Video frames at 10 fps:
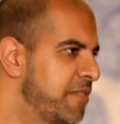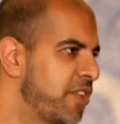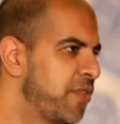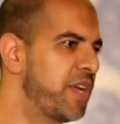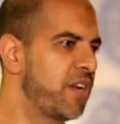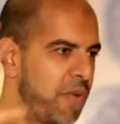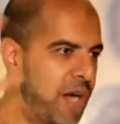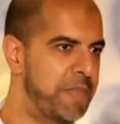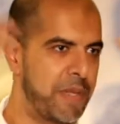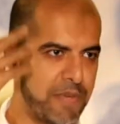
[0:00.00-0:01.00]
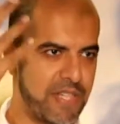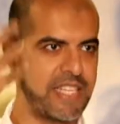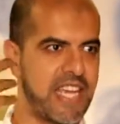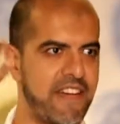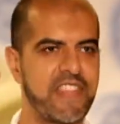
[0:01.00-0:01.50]
So we don't want people
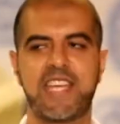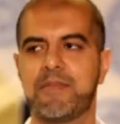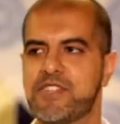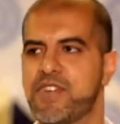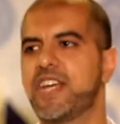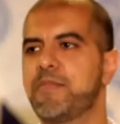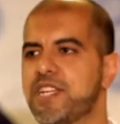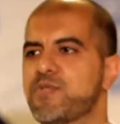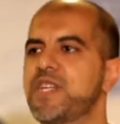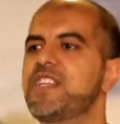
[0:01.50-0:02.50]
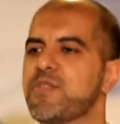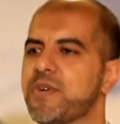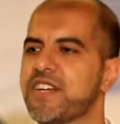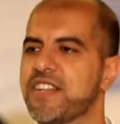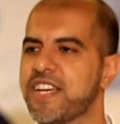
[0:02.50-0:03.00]
to have that image right now because we need to
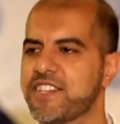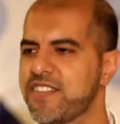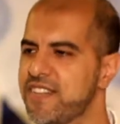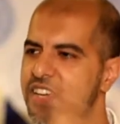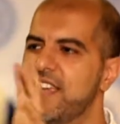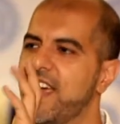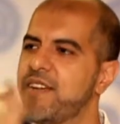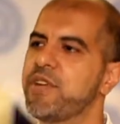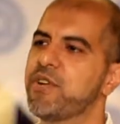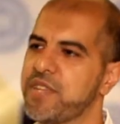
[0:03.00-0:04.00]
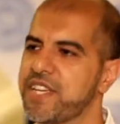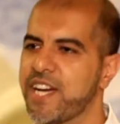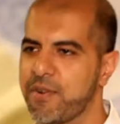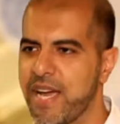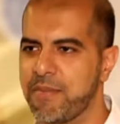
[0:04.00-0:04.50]
win an election and we don't really
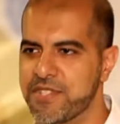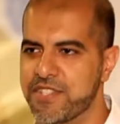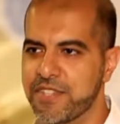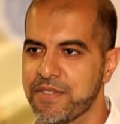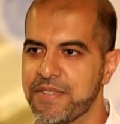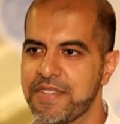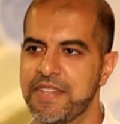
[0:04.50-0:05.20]
care what happens to you.